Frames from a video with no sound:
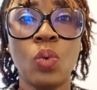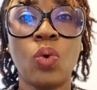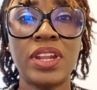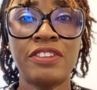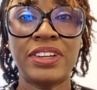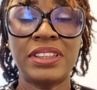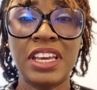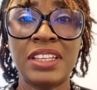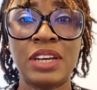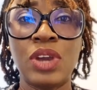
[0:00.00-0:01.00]
Whatever
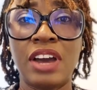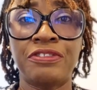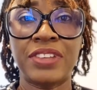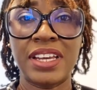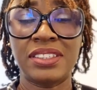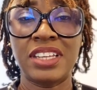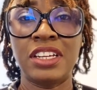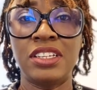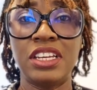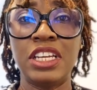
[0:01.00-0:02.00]
thing that you have
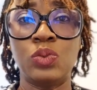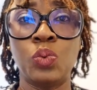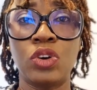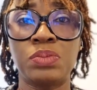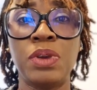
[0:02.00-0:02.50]
tested, it works.